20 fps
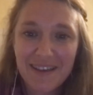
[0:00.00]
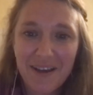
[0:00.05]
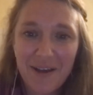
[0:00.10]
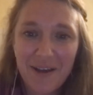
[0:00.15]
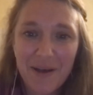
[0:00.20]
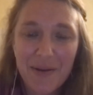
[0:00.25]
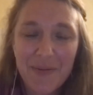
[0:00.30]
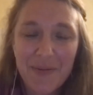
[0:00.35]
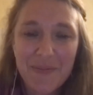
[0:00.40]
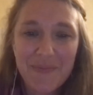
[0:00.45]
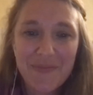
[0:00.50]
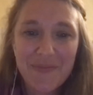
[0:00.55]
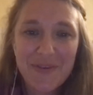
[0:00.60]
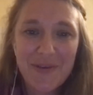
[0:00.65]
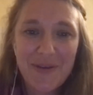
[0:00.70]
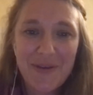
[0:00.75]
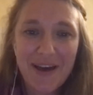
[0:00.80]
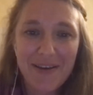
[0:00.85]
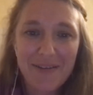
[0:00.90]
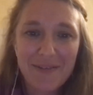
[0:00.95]

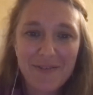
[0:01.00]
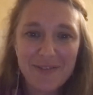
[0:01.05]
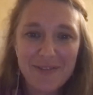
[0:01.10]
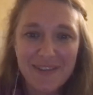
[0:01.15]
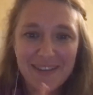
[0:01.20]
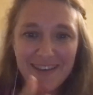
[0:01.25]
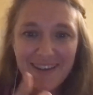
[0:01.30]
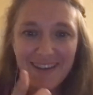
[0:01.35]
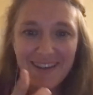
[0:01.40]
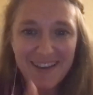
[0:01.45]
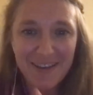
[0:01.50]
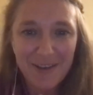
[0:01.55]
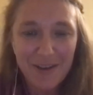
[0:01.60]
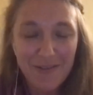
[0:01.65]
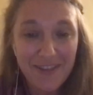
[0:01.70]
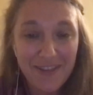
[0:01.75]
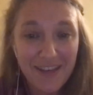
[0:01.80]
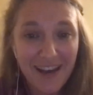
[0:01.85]
You have the eyes,